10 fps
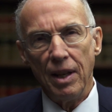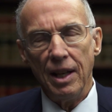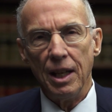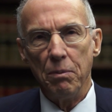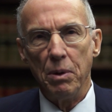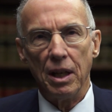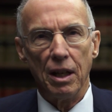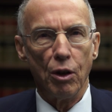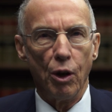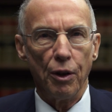He'd been
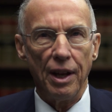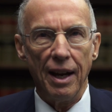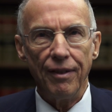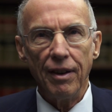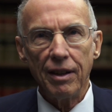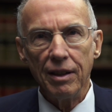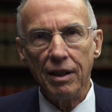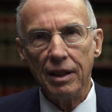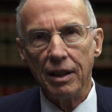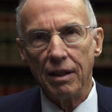in North
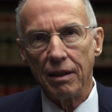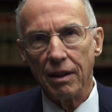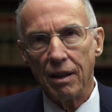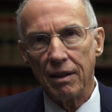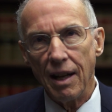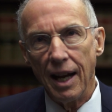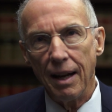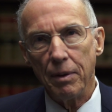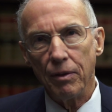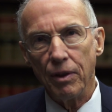Africa at the
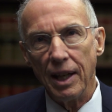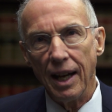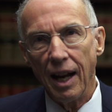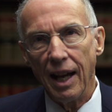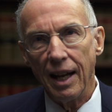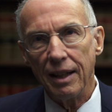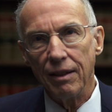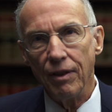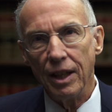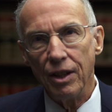time of the Allied
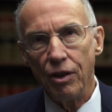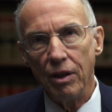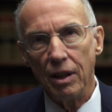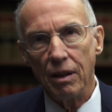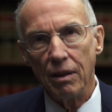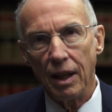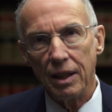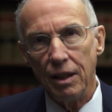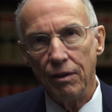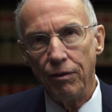invasion in
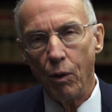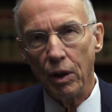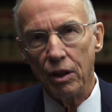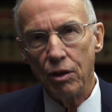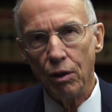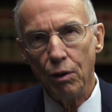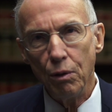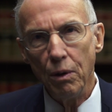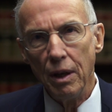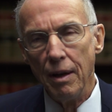
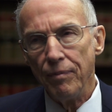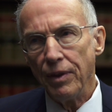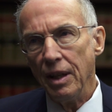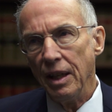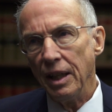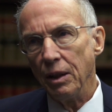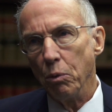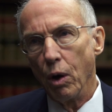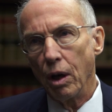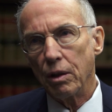1942. He'd
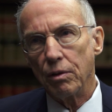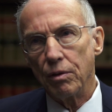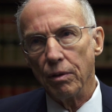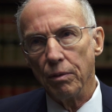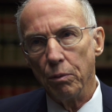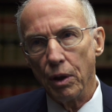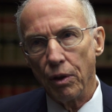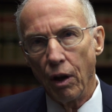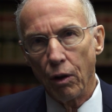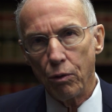worked
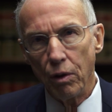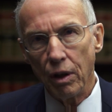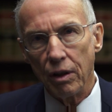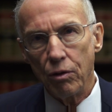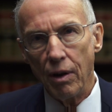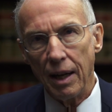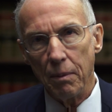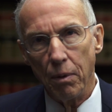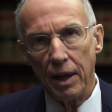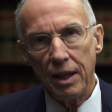with Ultra to try
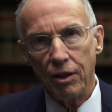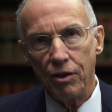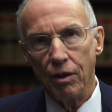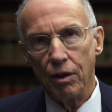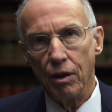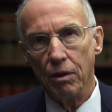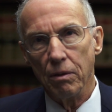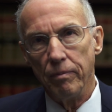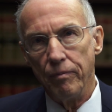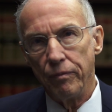to break
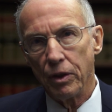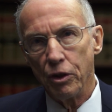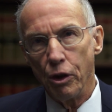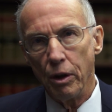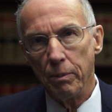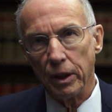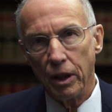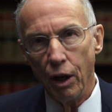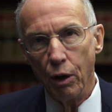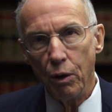the German
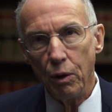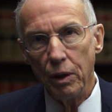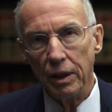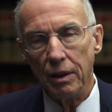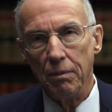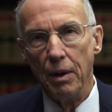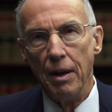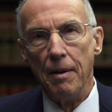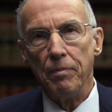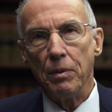code. He'd
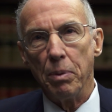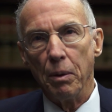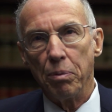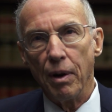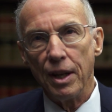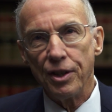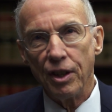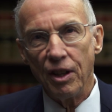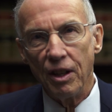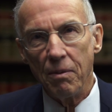been
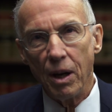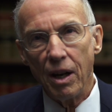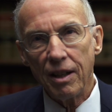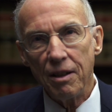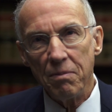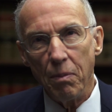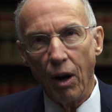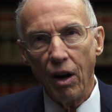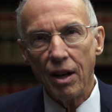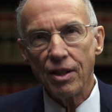president of the American
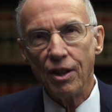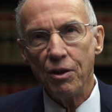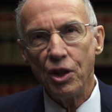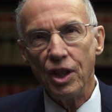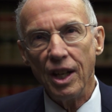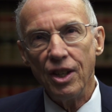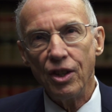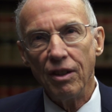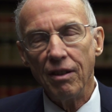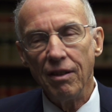Bar
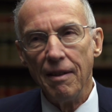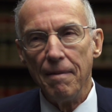Association.